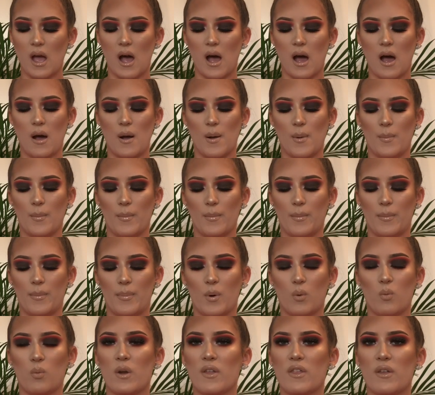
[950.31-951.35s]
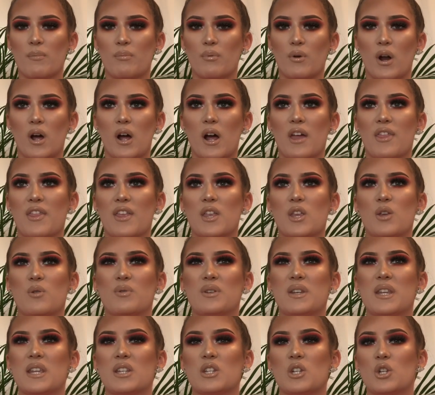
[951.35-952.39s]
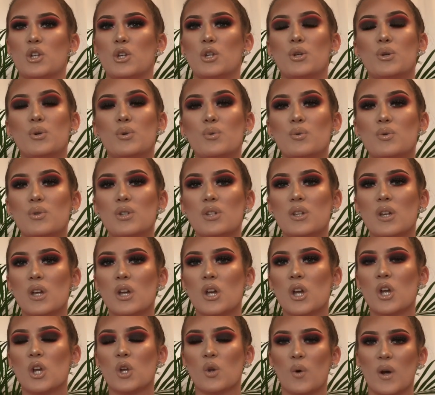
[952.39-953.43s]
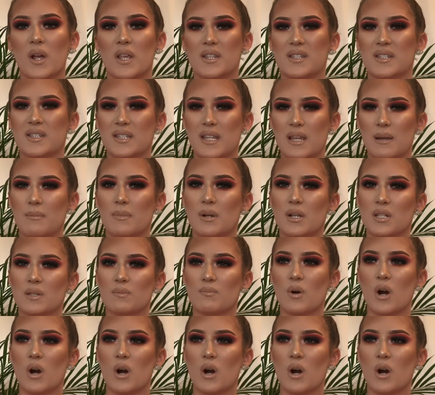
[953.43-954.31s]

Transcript: But with a bra, I think you'd need a nude, quite seamless